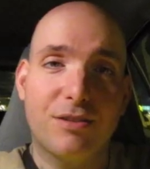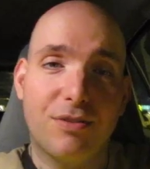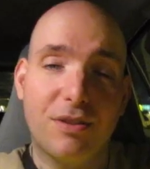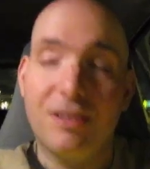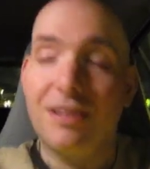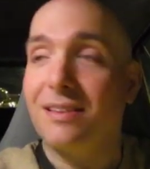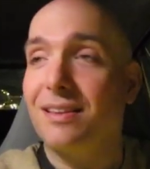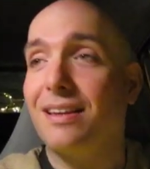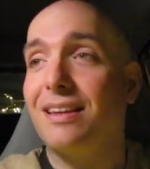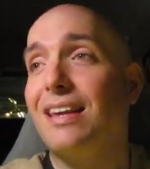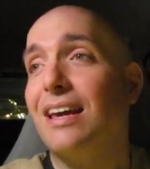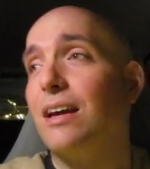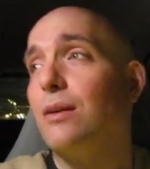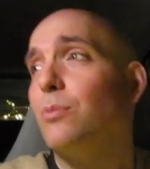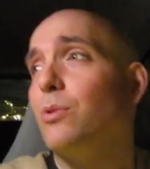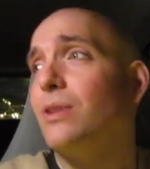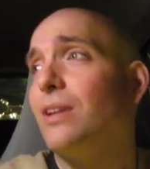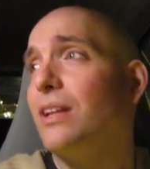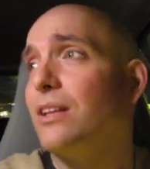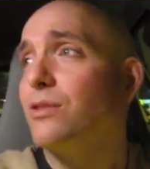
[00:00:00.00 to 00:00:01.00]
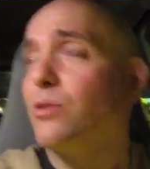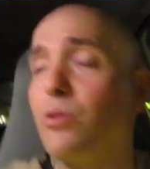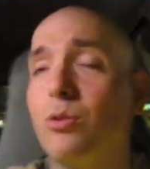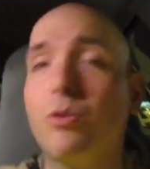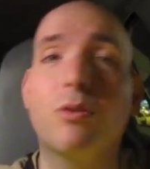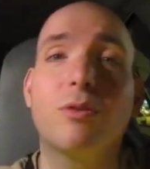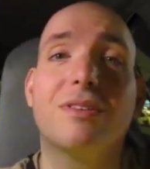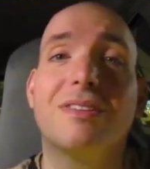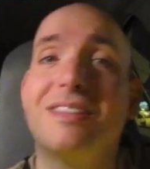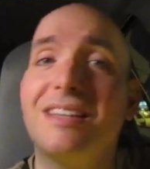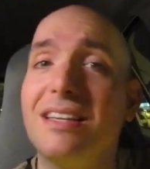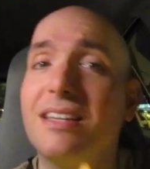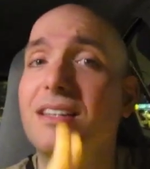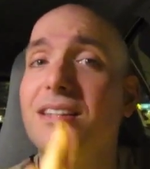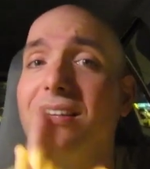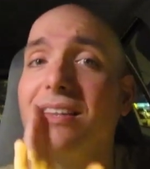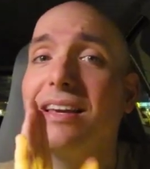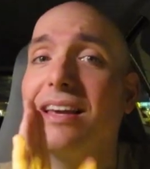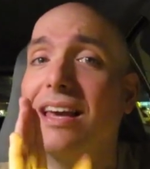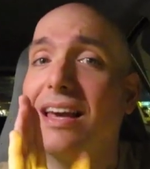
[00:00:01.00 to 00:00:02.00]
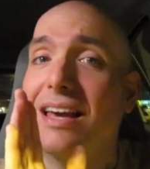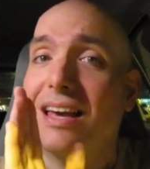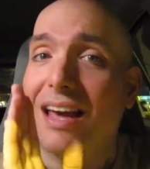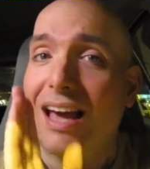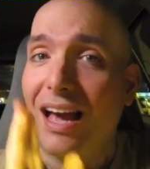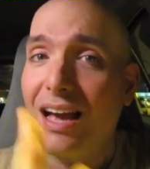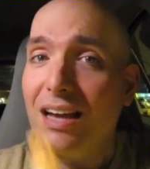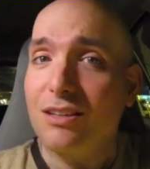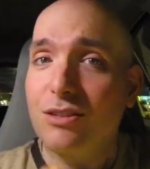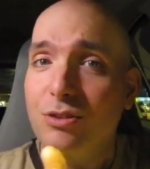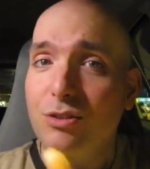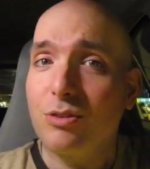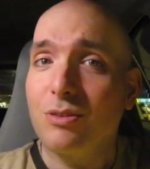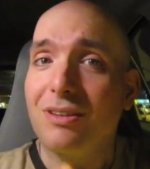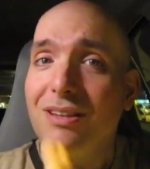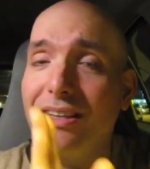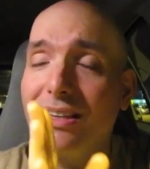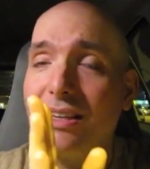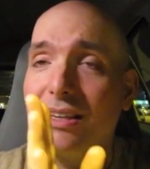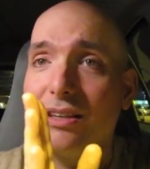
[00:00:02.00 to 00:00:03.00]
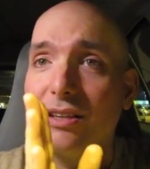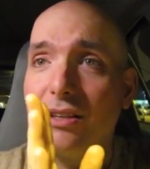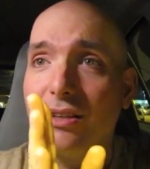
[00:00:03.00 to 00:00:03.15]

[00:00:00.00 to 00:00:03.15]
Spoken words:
the funny thing. Guillermo del Toro did actually